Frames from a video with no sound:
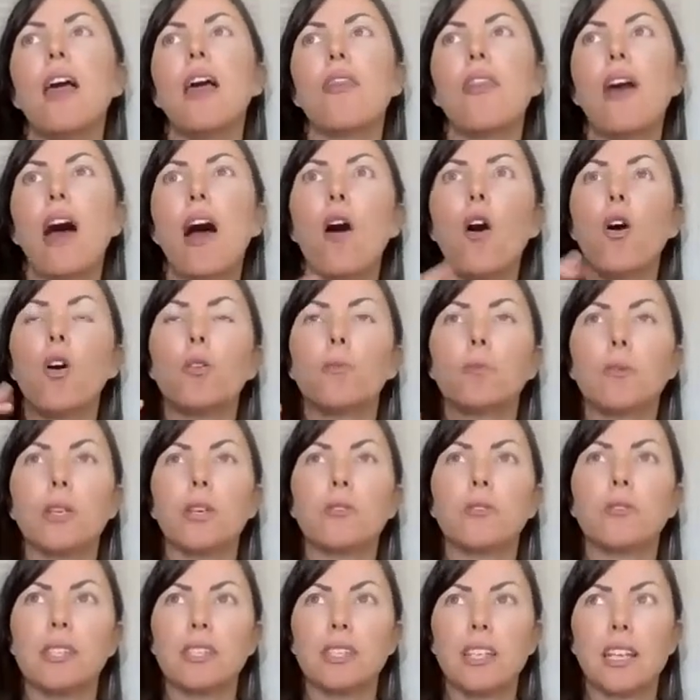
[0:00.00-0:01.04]
that
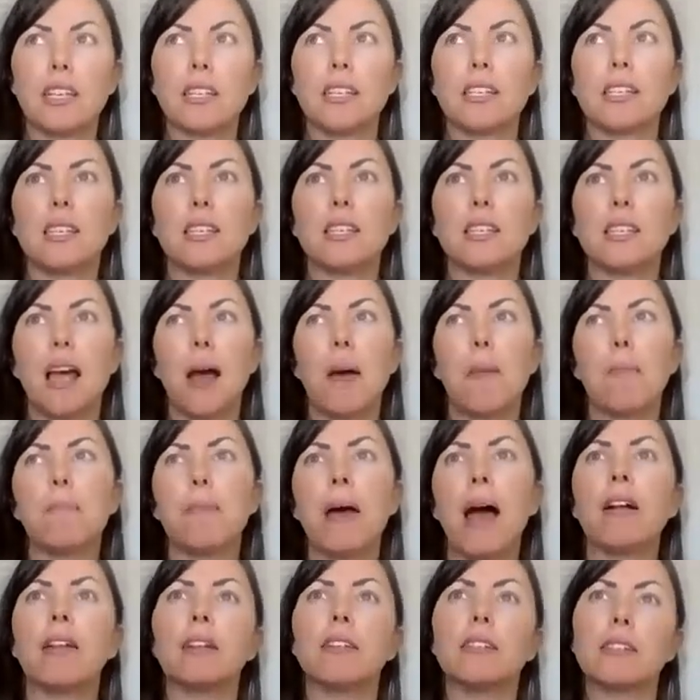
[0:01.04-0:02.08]
homeostasis, that
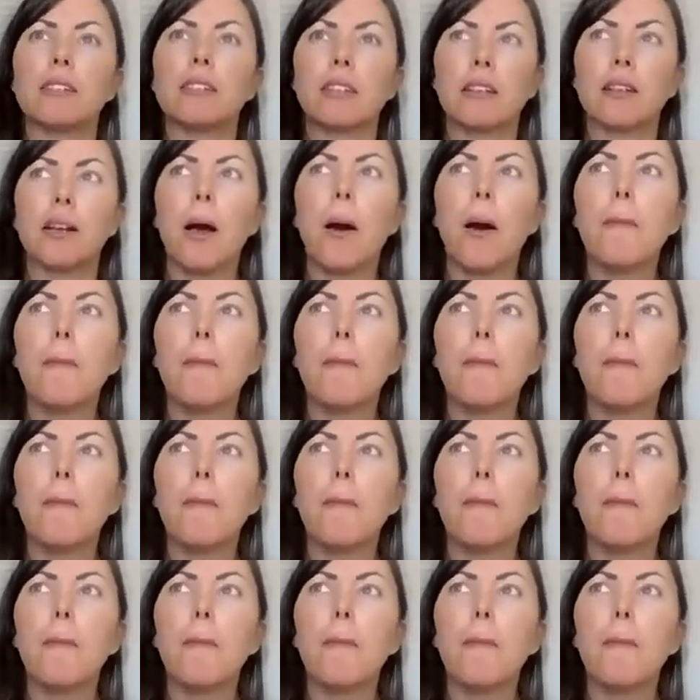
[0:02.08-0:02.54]
balance, and